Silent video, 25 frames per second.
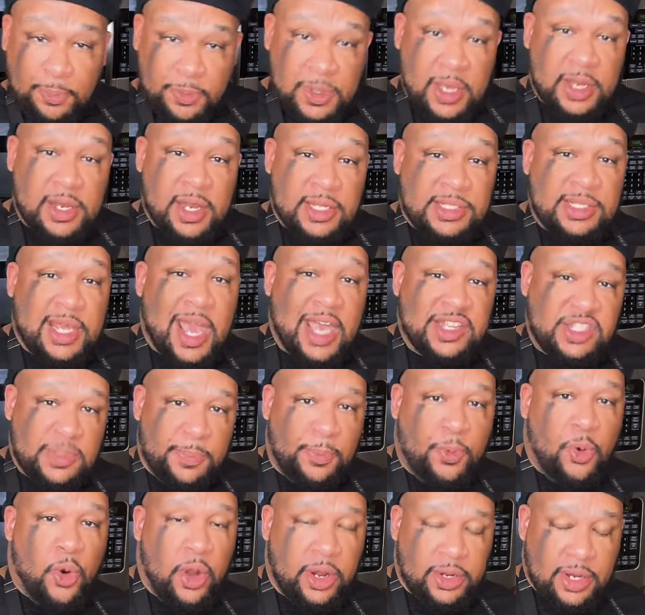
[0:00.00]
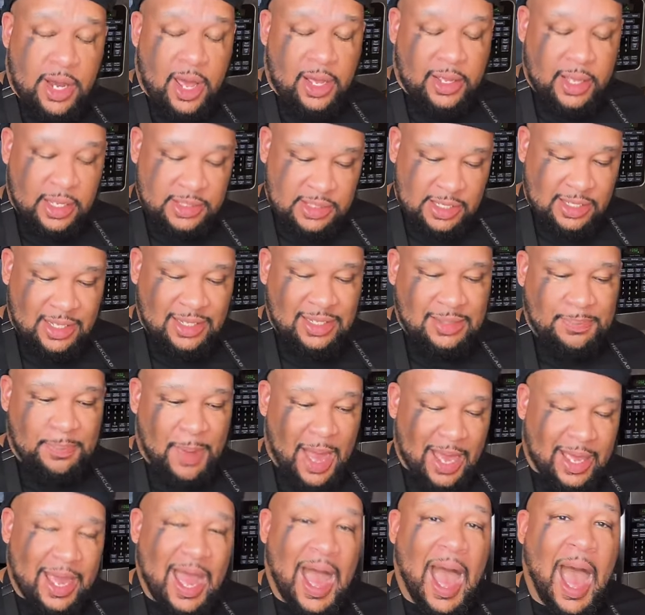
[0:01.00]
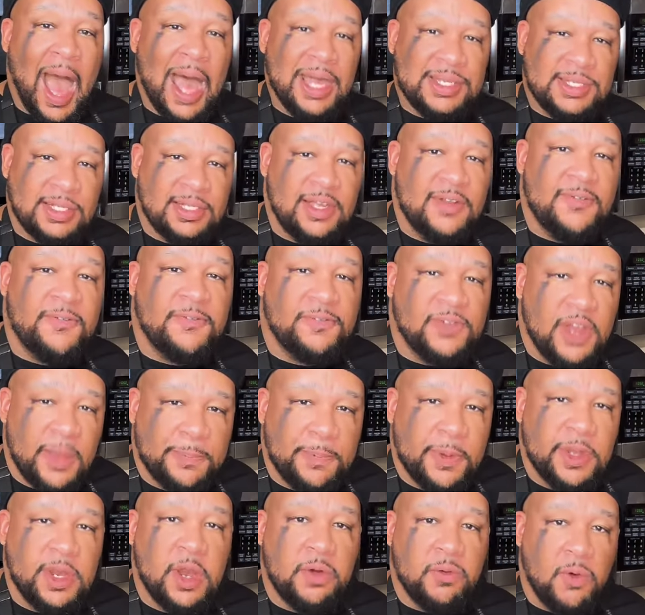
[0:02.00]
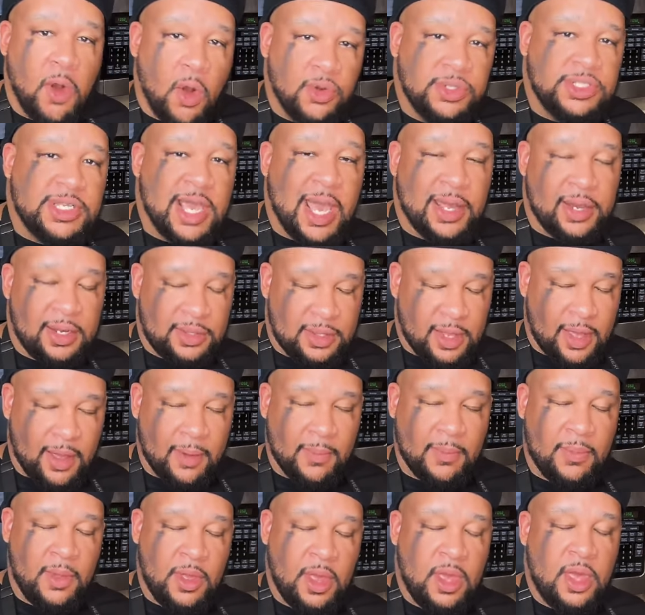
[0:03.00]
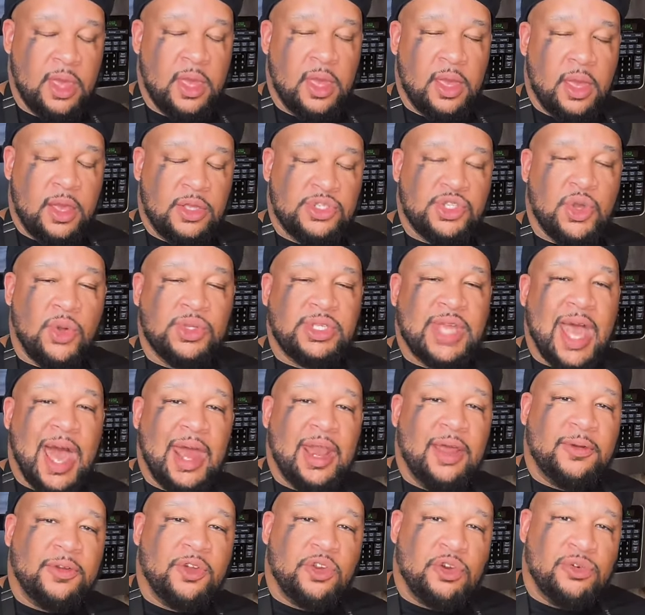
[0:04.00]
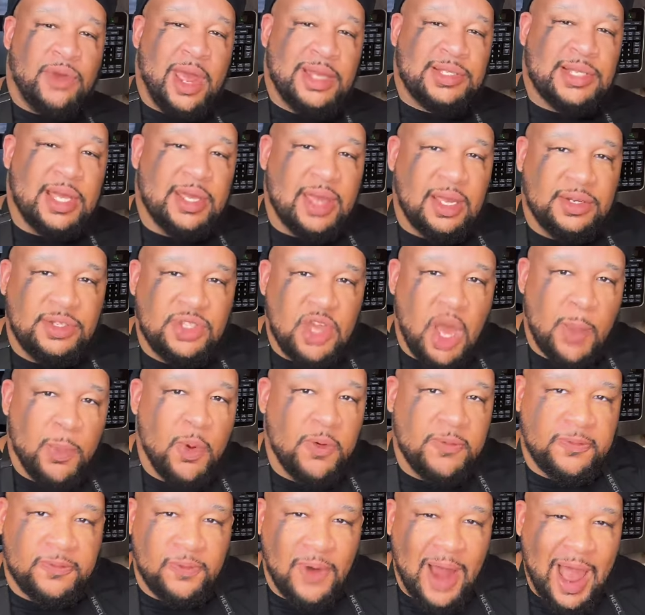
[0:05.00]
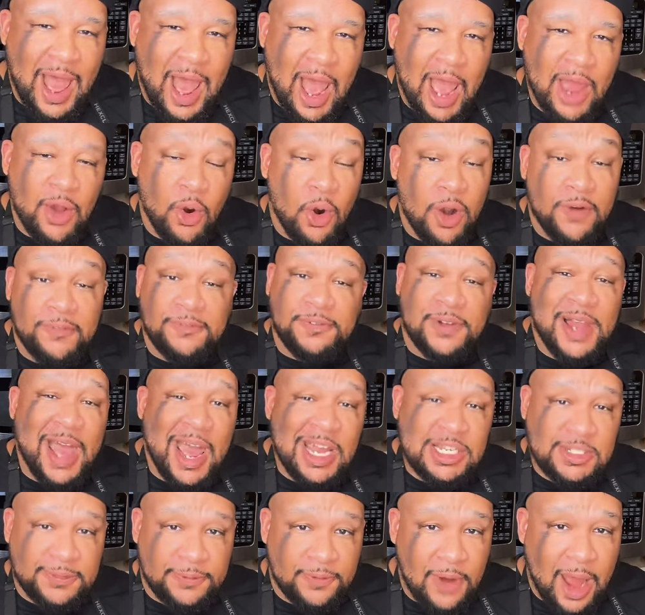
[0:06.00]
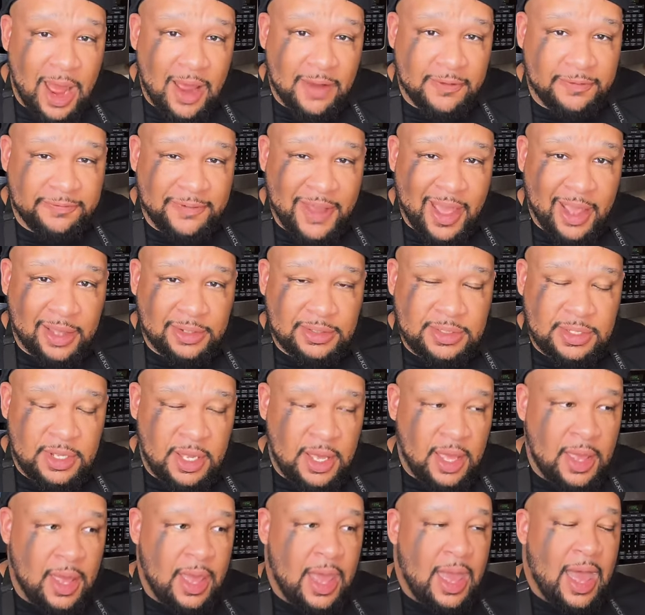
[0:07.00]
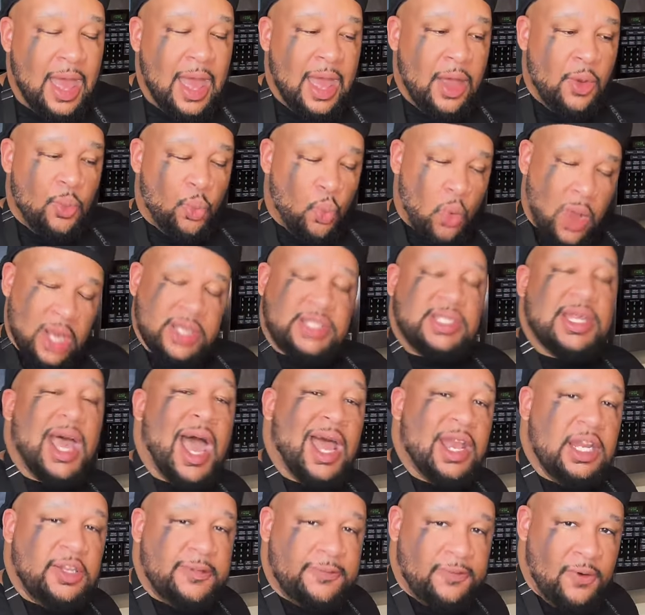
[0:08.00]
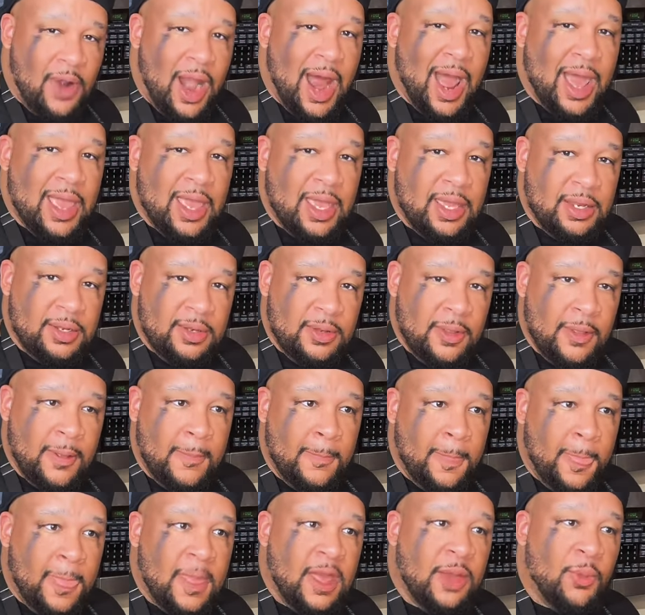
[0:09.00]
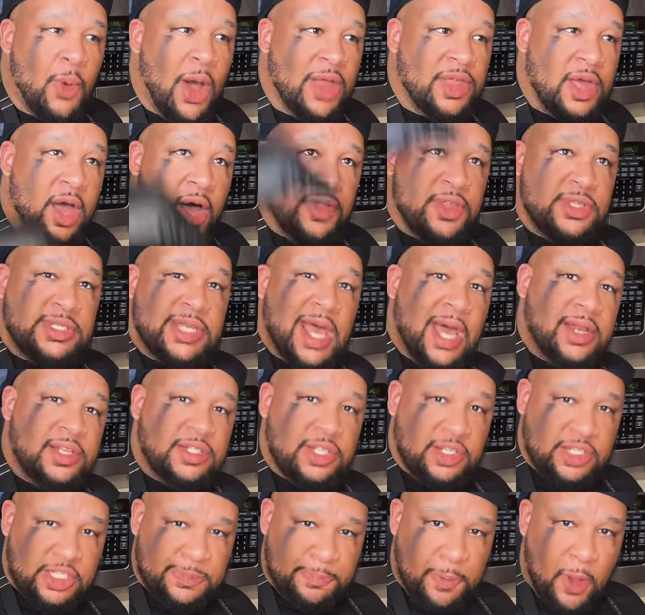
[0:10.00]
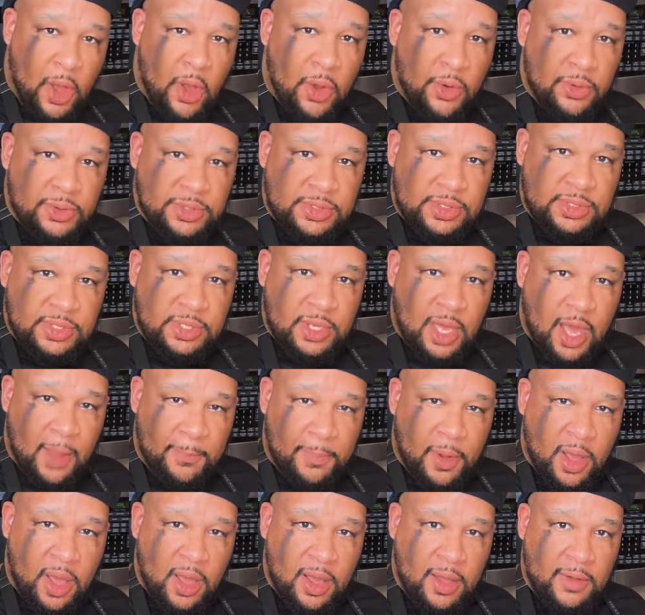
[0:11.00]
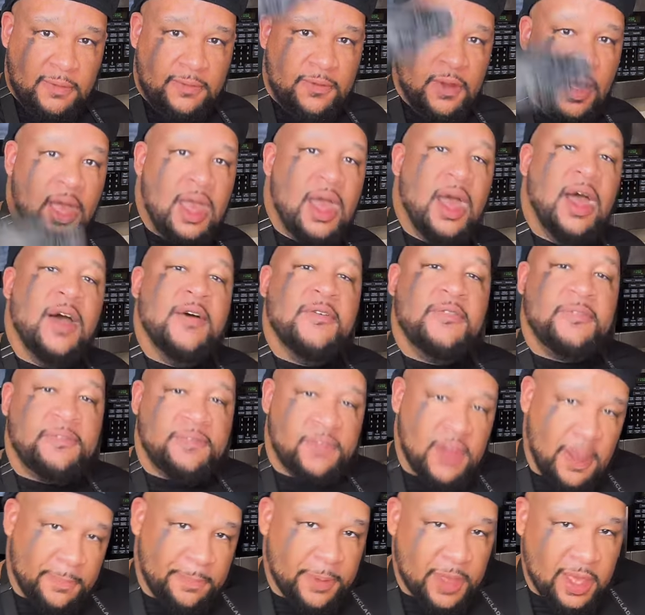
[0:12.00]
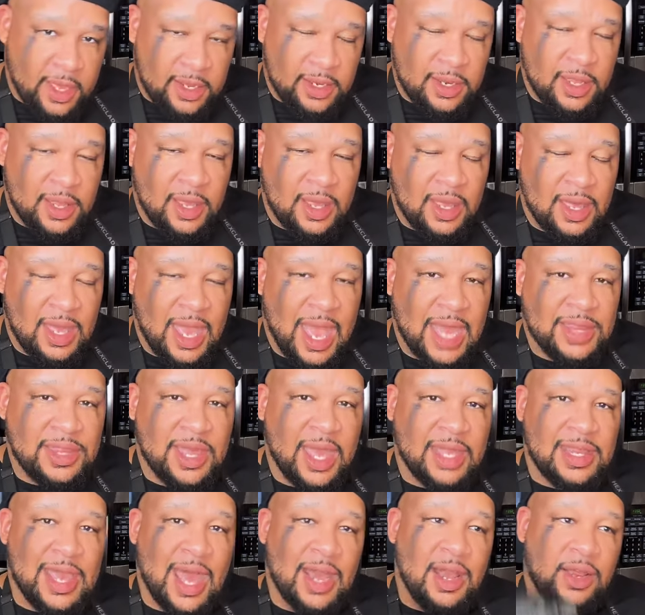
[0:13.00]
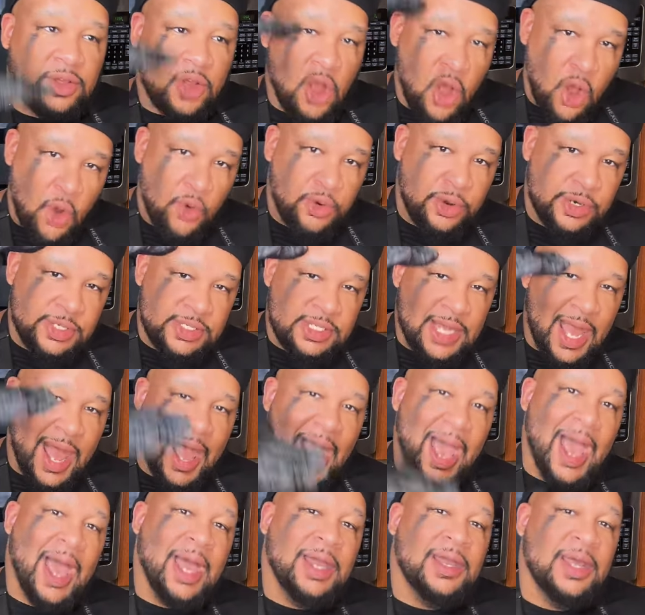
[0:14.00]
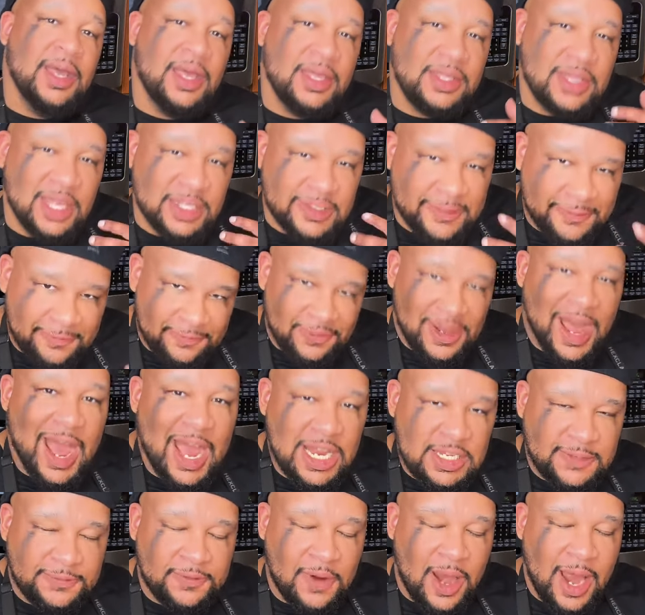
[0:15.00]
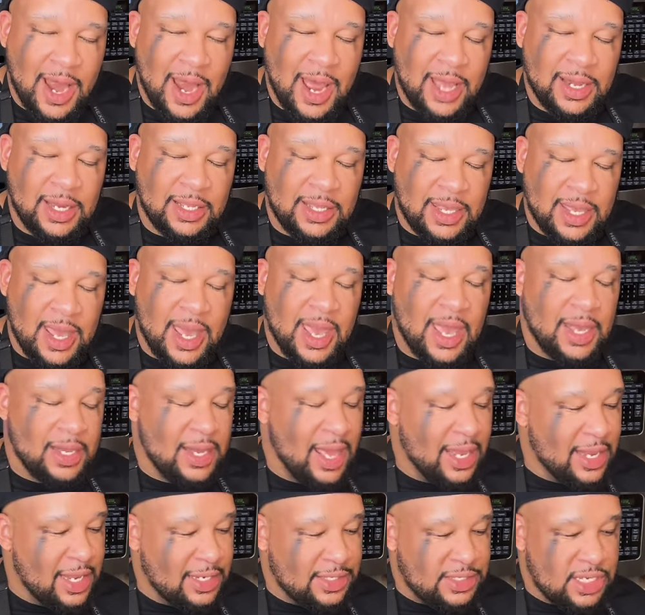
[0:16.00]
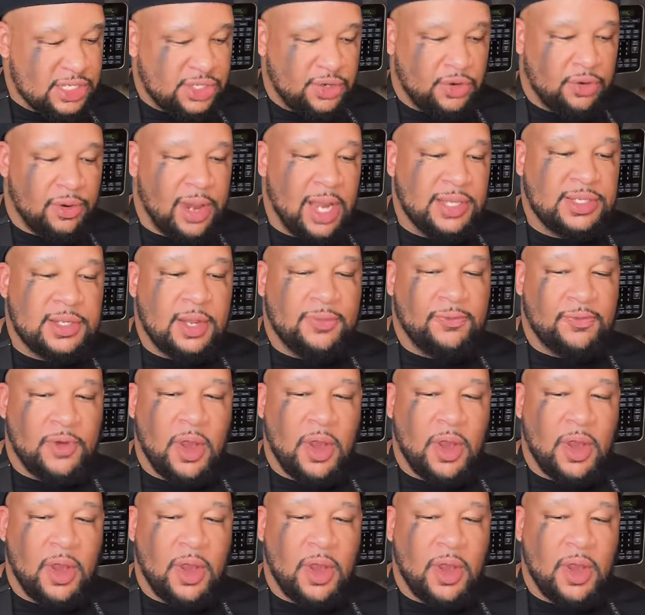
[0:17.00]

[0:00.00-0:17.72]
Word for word: the, in this case, the pork nuggets, by constantly flipping and rotating them. So it kind of creates like a double fry or a flash fry effect. One side is frying while the other side is exposed above. Flip it, and then that colder side gets flash fried again. And it just creates